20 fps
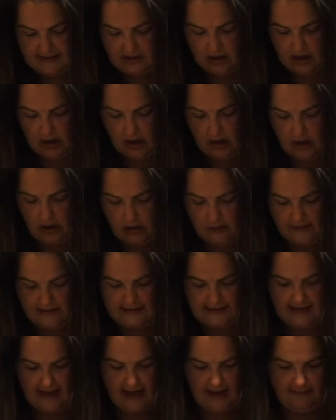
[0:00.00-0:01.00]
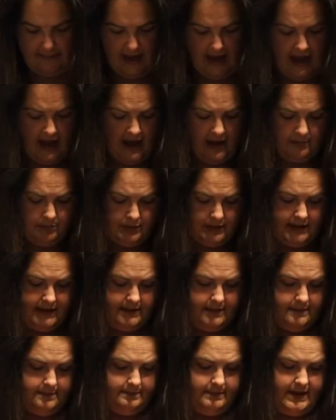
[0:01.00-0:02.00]
are all the same, the
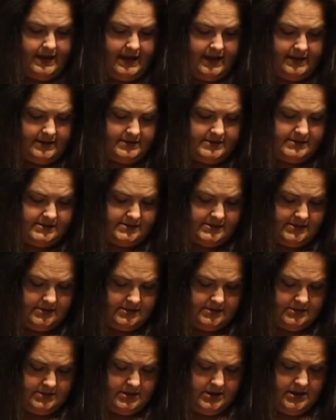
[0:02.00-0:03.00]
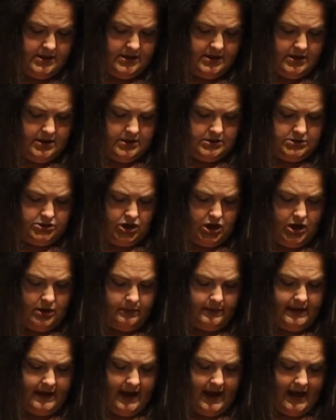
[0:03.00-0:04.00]
hybrid mix,
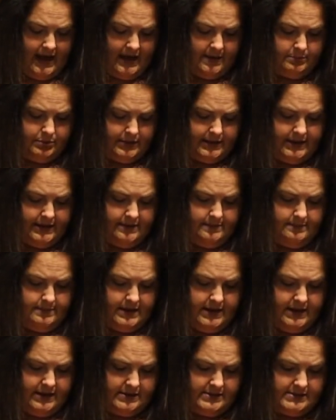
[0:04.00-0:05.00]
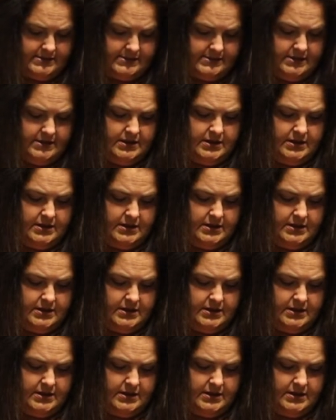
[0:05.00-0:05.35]
Darwin hybrid mix.